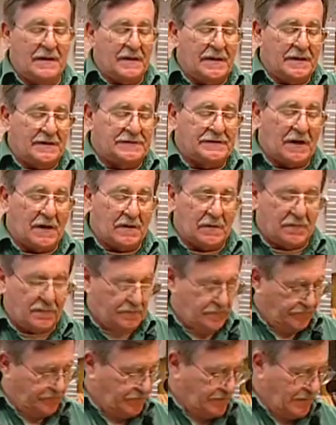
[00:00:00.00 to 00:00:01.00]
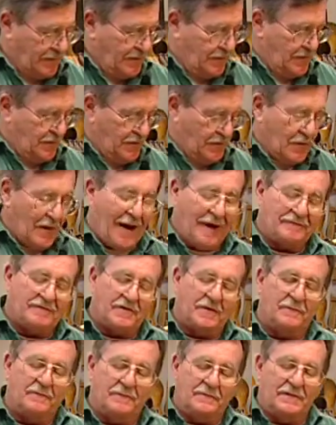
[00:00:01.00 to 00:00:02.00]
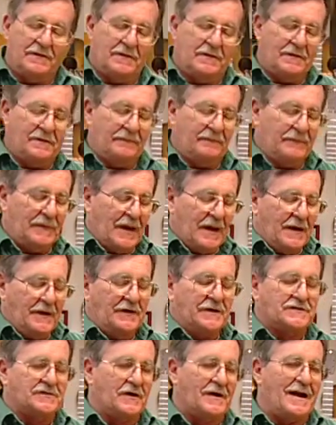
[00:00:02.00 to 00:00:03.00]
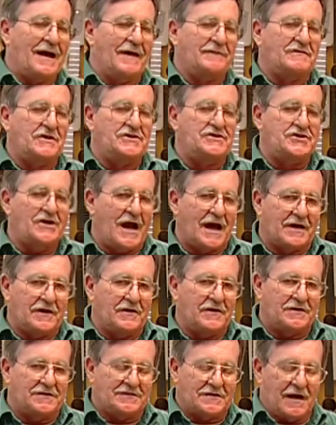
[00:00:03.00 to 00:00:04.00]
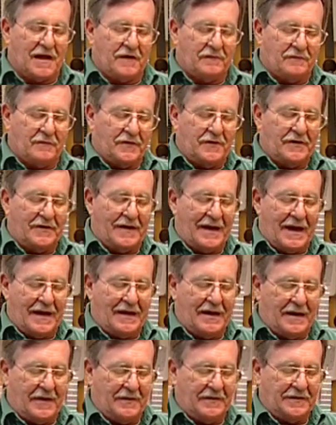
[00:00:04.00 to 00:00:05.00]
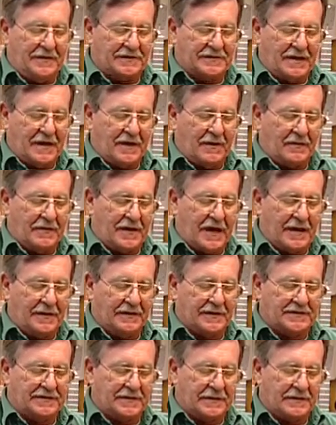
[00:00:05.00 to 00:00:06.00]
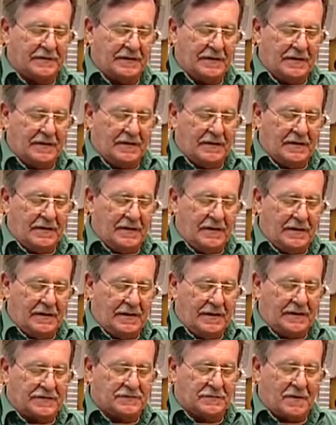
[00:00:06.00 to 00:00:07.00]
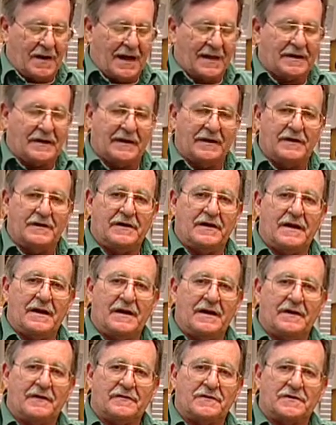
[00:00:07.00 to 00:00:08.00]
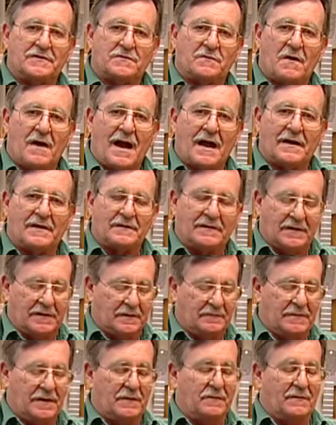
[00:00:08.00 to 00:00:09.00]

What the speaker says: So you sort of have to check yourself when you get here and you say, okay, listen, it's rocking, and you can hear this rock a little bit.